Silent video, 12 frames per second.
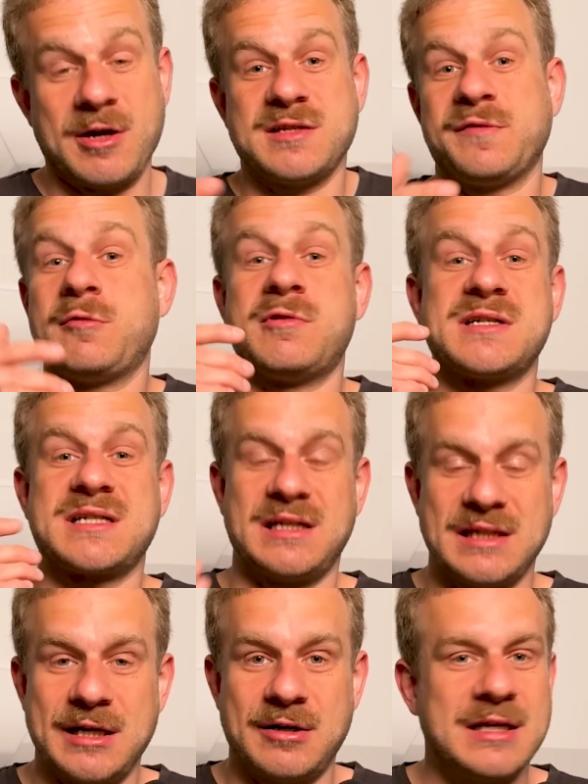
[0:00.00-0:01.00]
Because, of course,
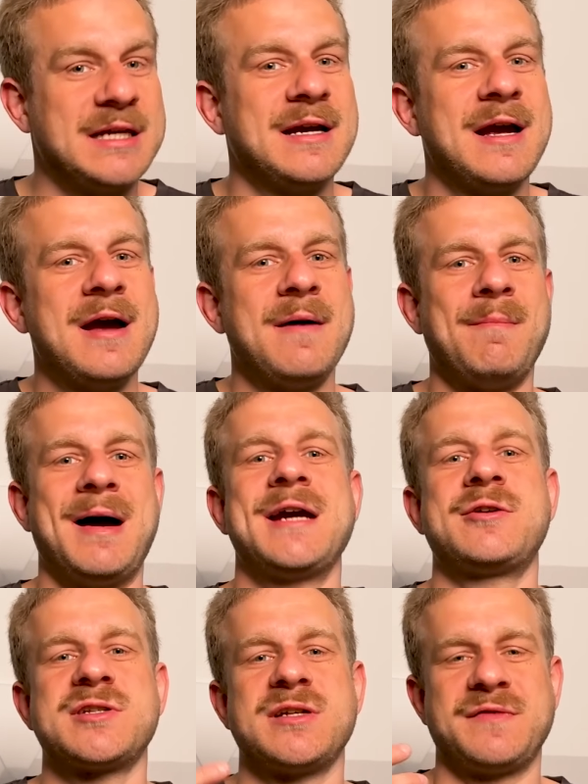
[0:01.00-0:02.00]
clearly
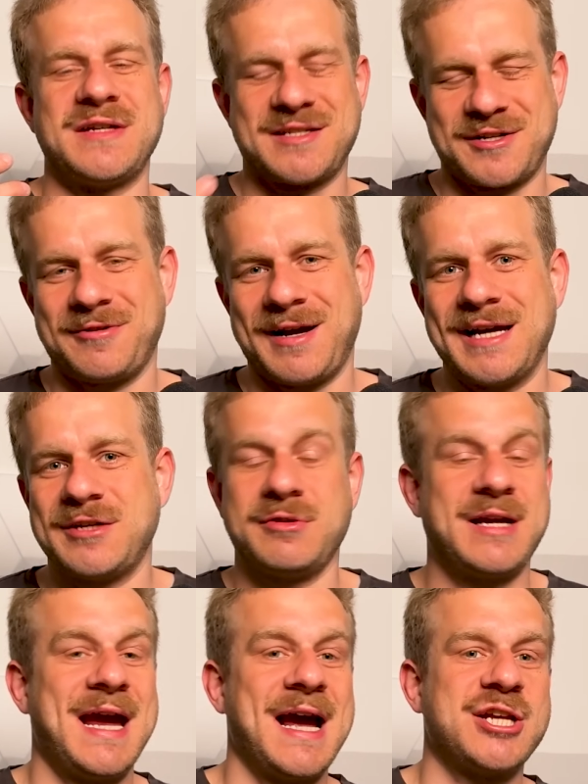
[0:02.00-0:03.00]
Microsoft is trying to
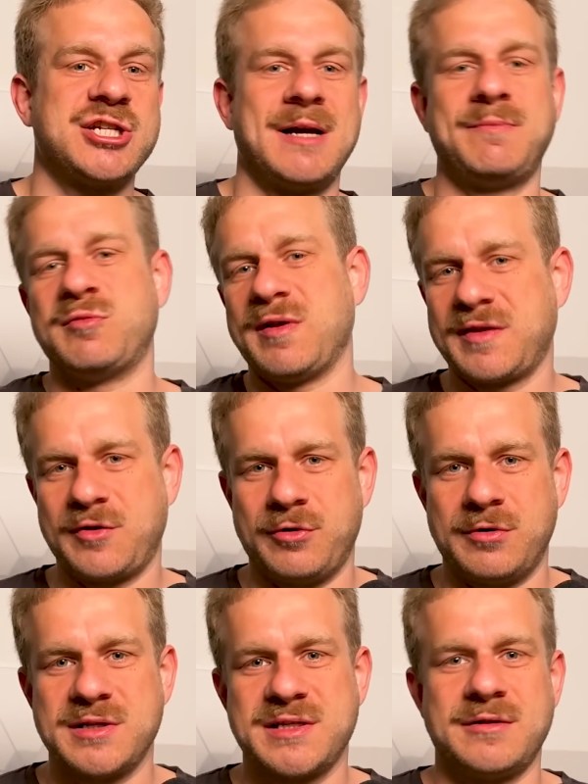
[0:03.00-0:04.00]
catch up with
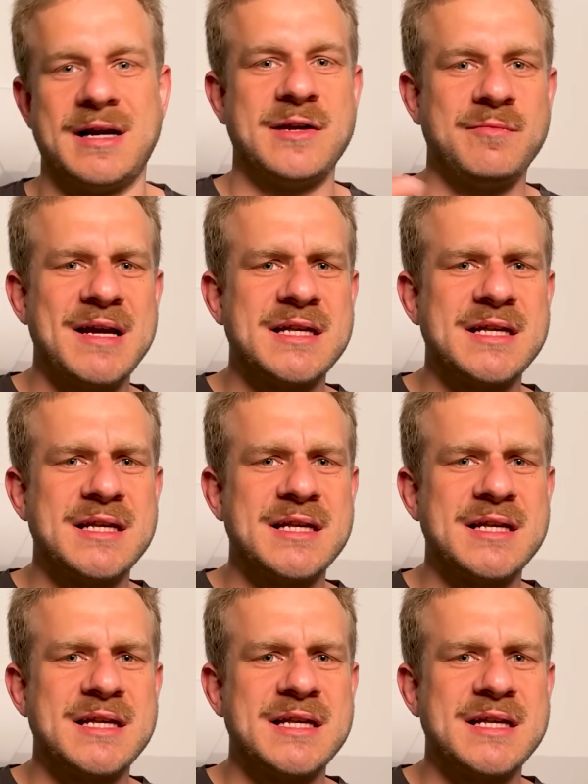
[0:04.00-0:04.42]
Cursor and